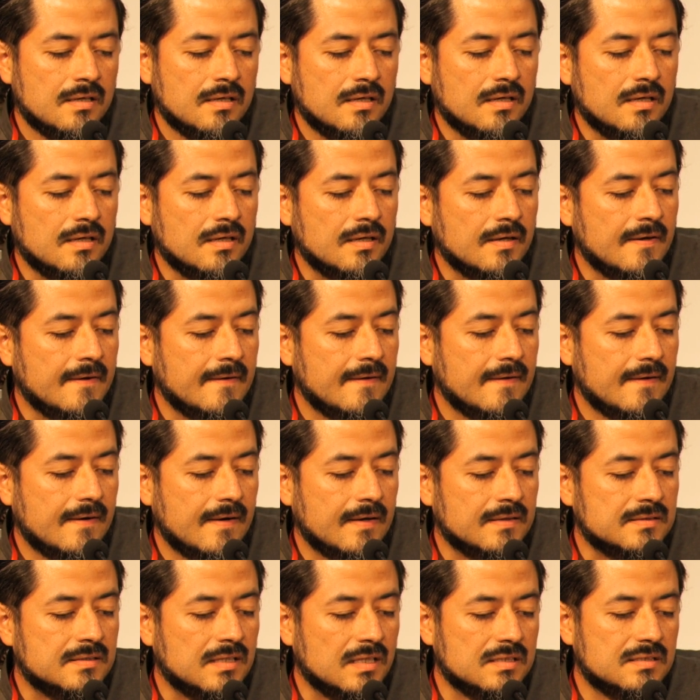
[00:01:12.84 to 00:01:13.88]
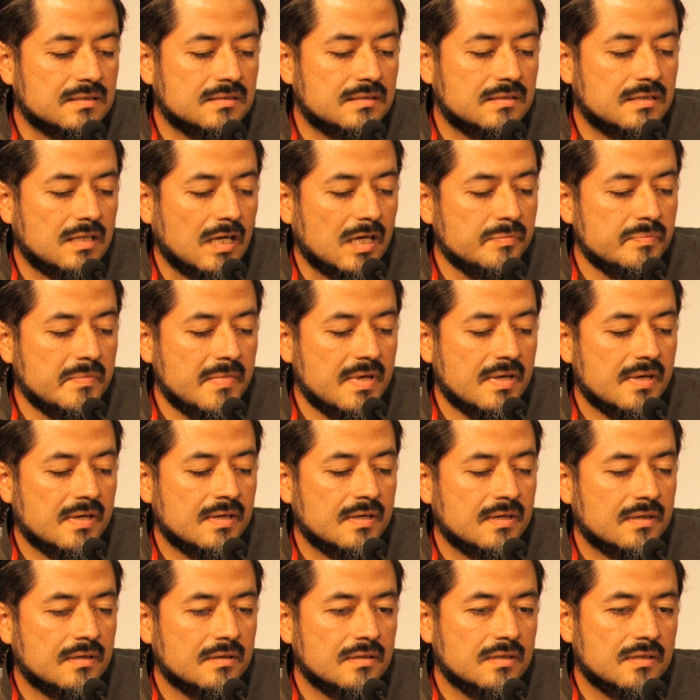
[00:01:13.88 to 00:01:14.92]
At that time,
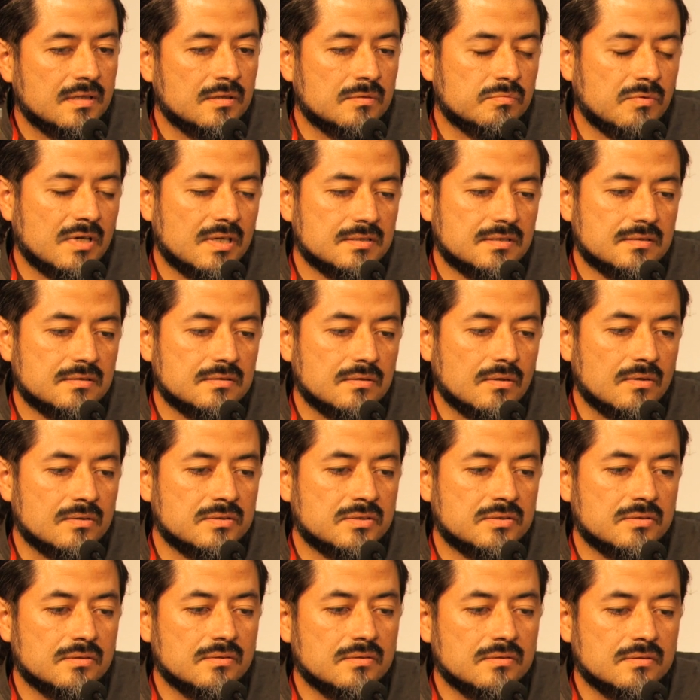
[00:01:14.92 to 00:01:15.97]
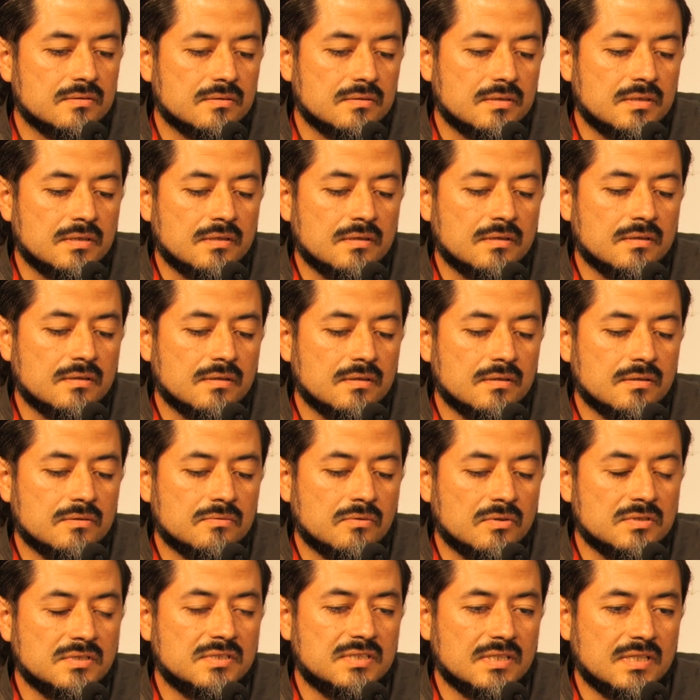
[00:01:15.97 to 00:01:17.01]
it was also
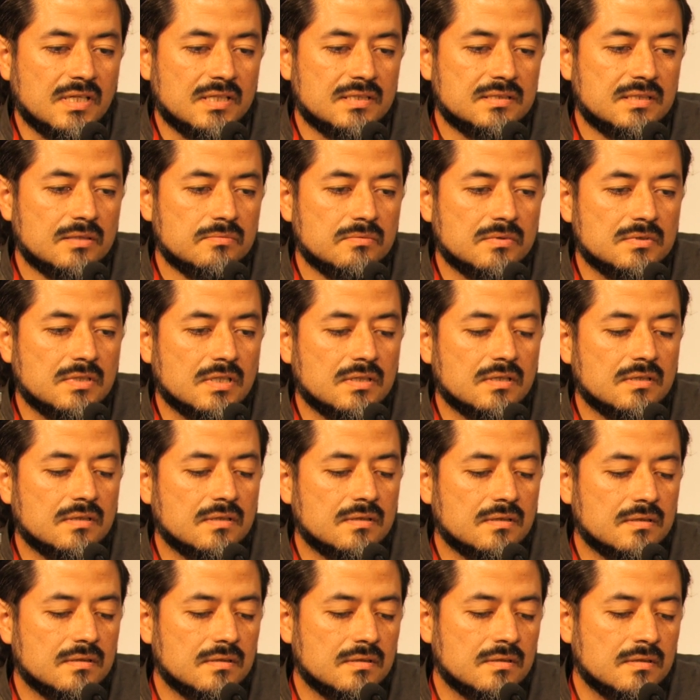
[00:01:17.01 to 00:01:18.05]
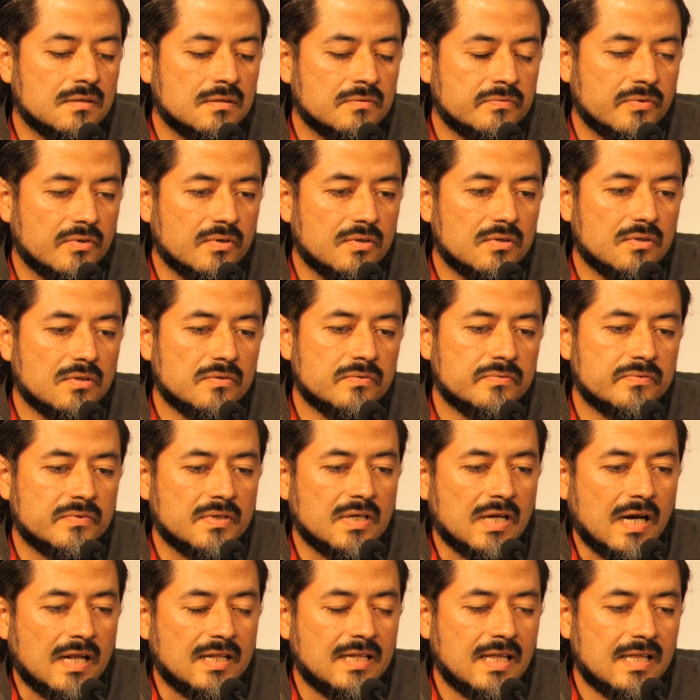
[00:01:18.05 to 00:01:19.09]
coincidental with the fall of
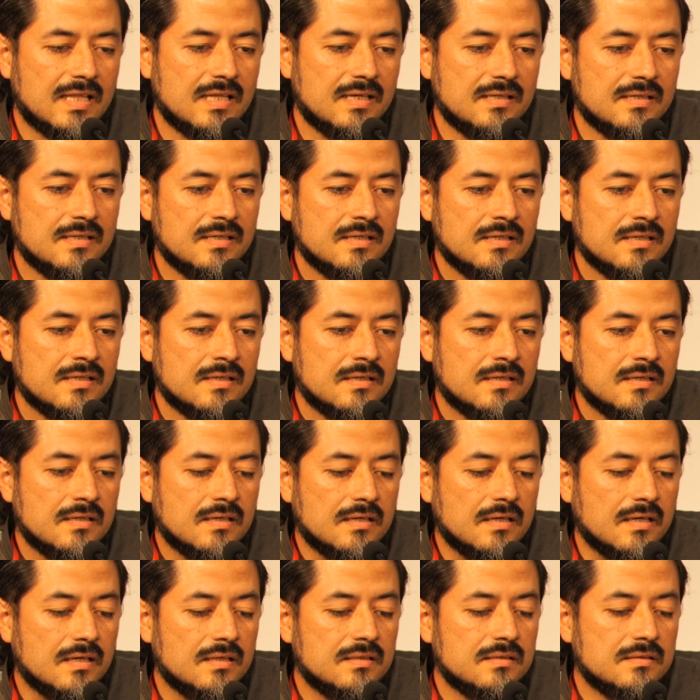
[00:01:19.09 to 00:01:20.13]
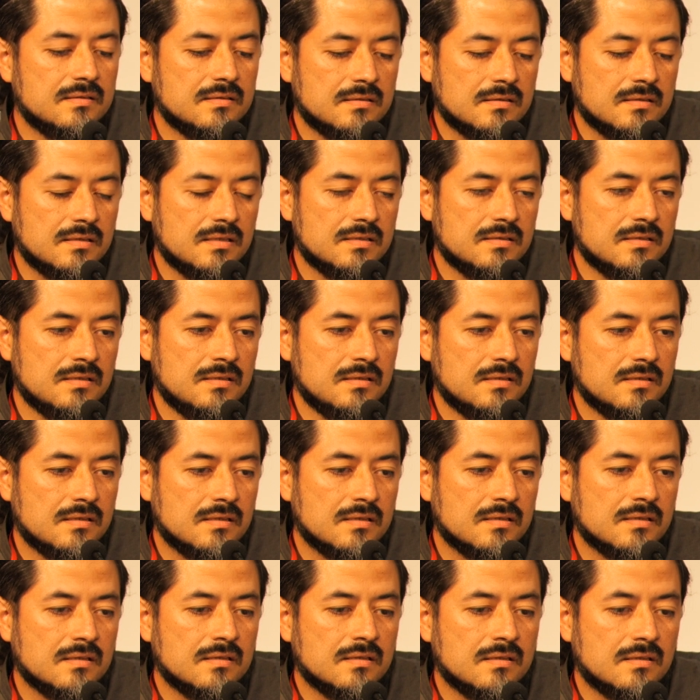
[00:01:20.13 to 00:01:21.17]
Granada, and
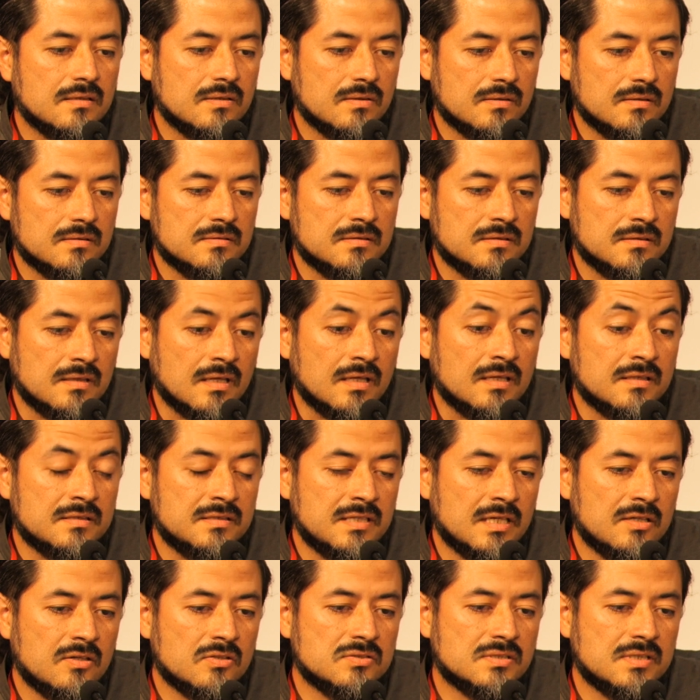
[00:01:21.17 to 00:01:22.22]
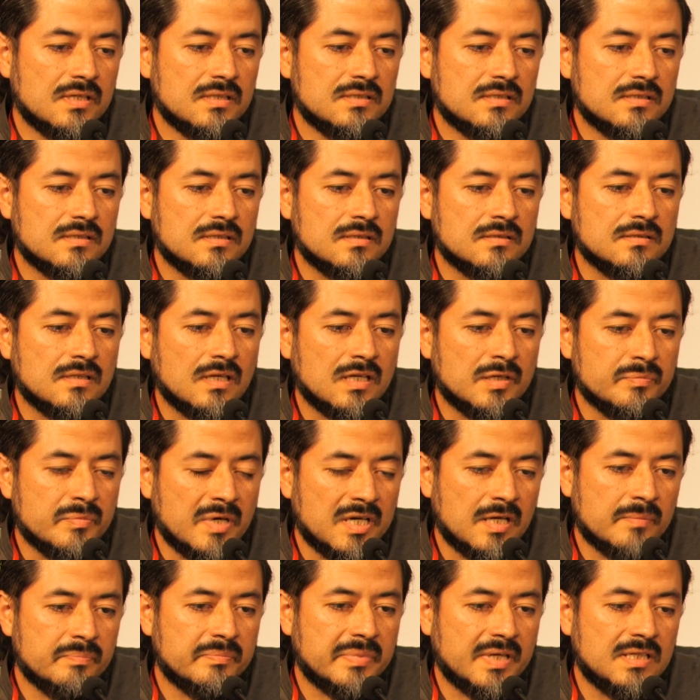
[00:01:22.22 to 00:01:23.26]
the genocide in the
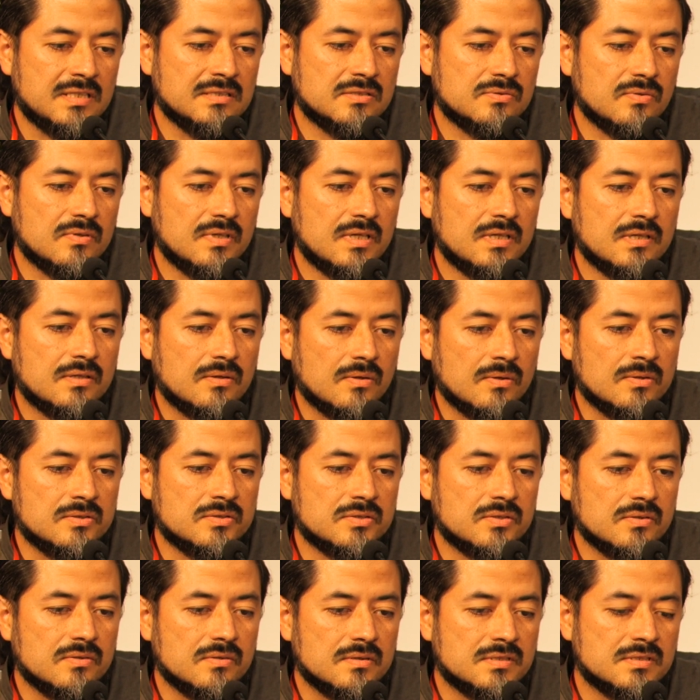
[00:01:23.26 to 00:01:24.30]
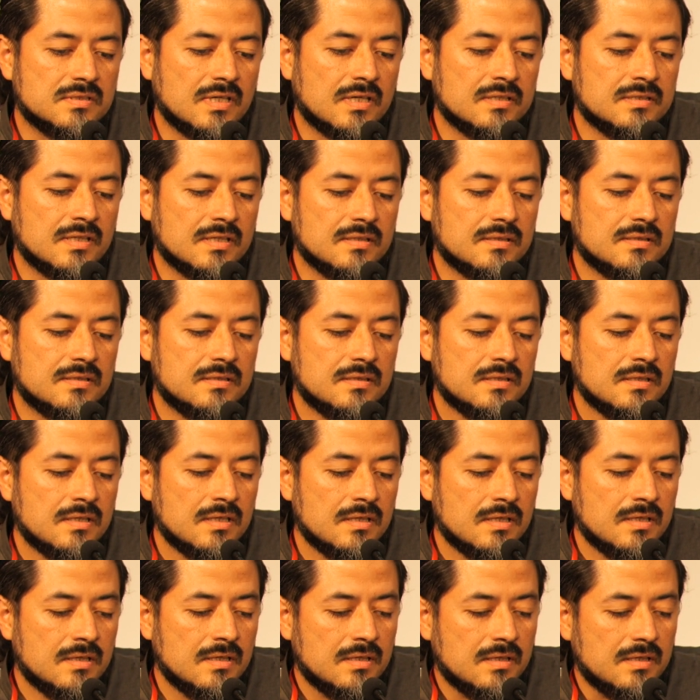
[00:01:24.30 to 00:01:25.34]
Iberian Peninsula also started.
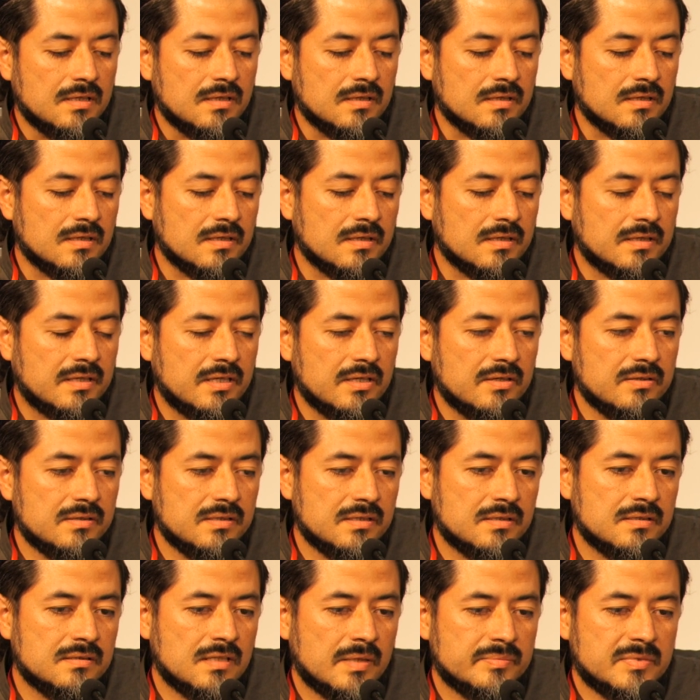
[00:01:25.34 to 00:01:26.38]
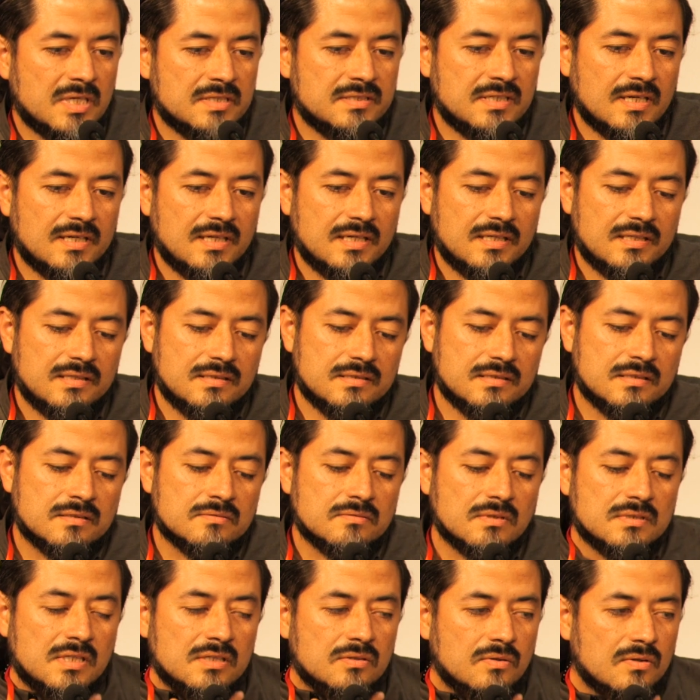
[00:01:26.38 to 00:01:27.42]
Here in Abya Yala, in
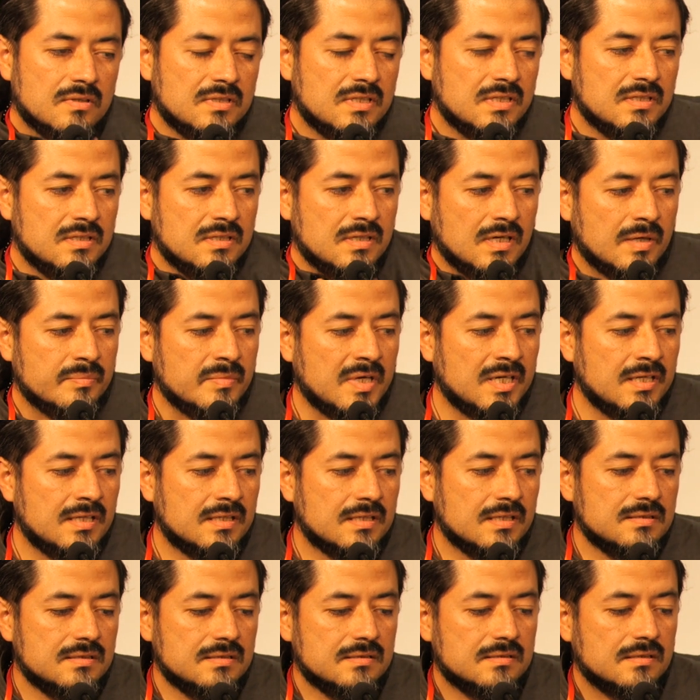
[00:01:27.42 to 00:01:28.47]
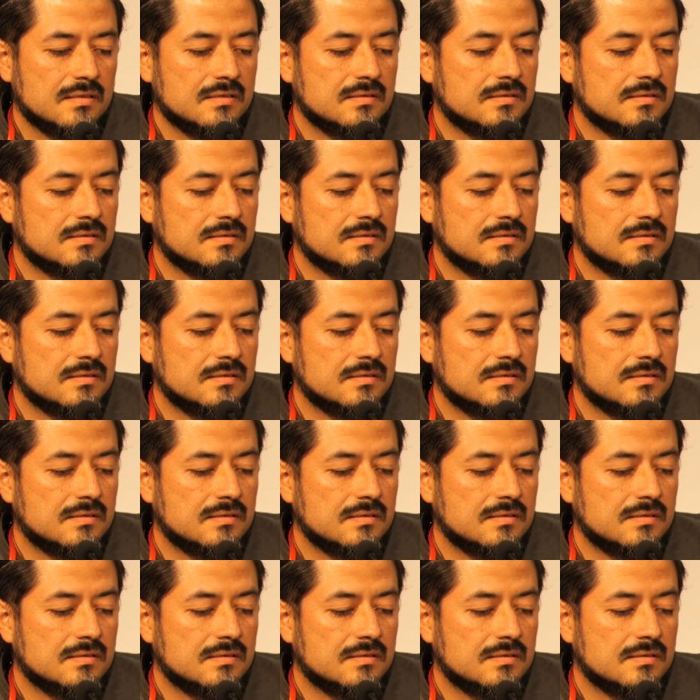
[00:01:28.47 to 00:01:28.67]
what they call the Americas,